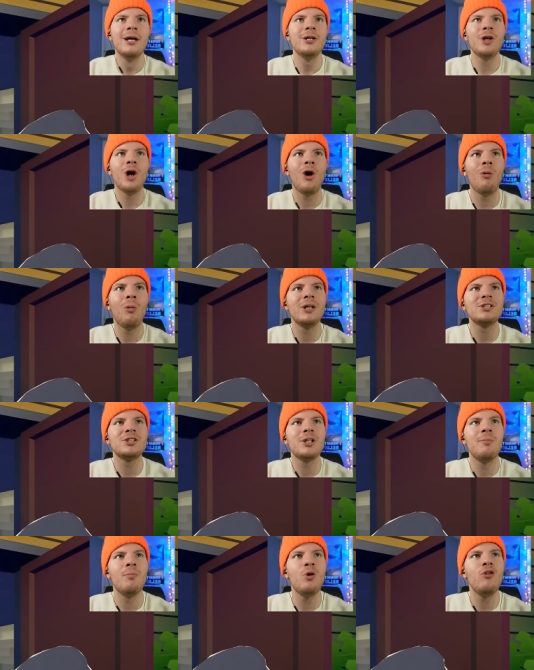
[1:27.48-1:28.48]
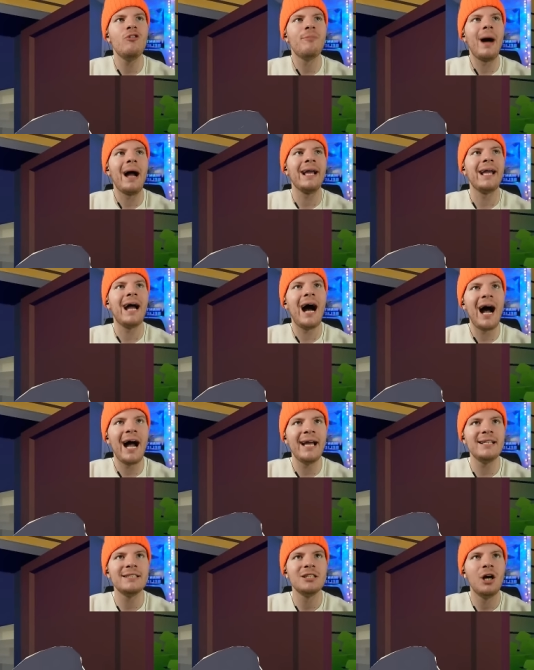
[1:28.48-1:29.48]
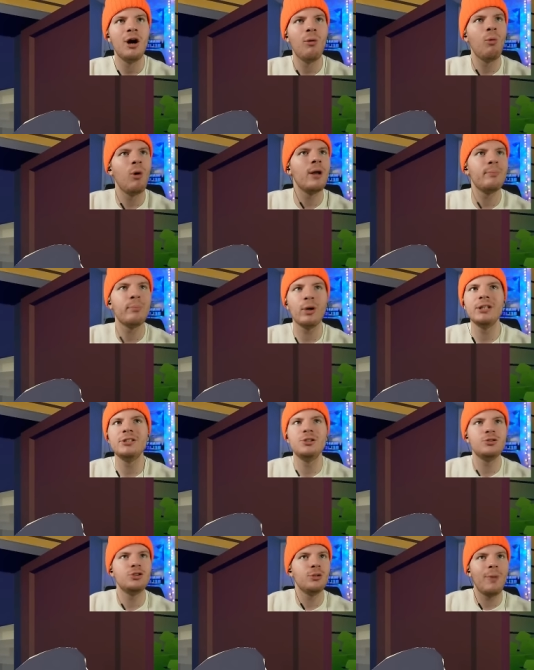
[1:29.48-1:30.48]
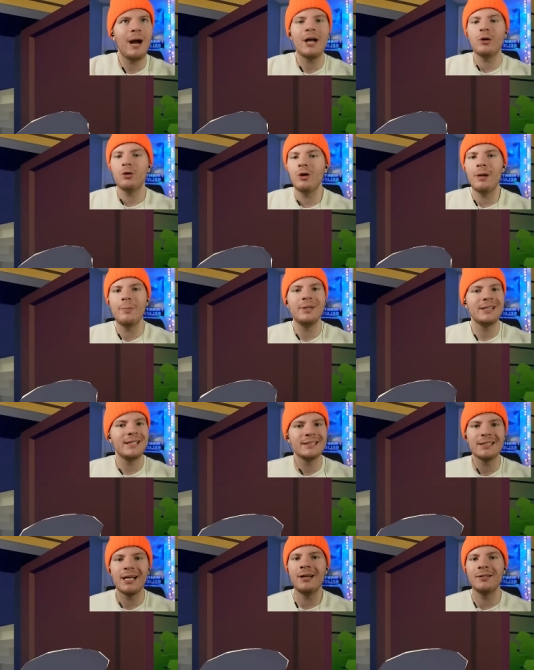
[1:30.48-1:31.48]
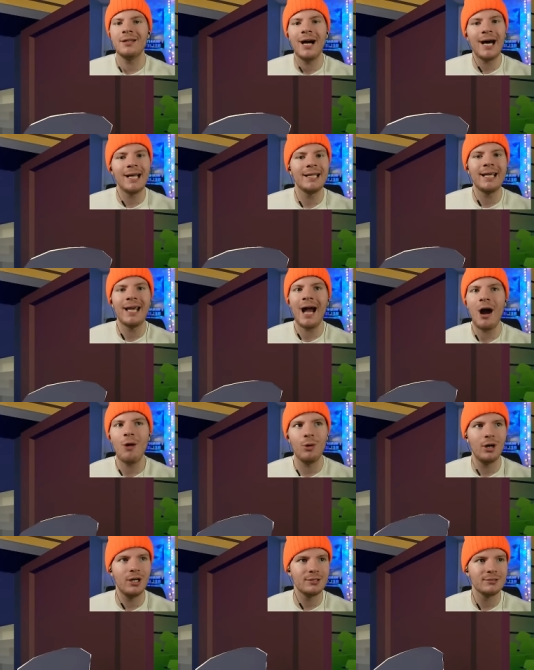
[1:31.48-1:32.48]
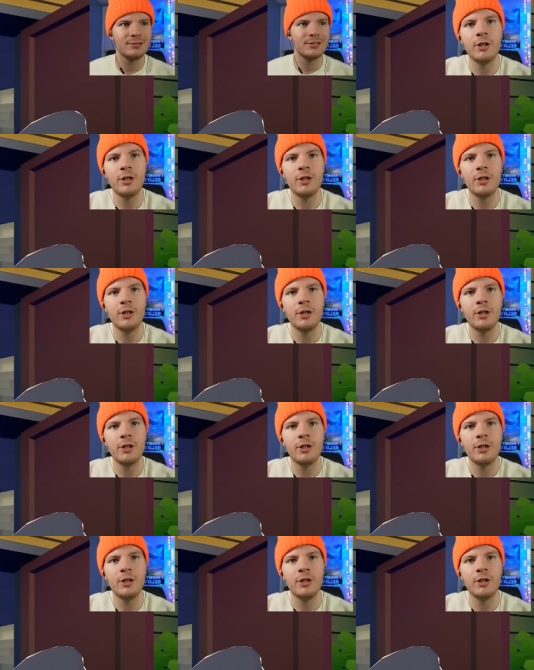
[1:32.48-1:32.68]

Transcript: Yo, what's the move, my guy? What brings you to my crib at this ungodly hour?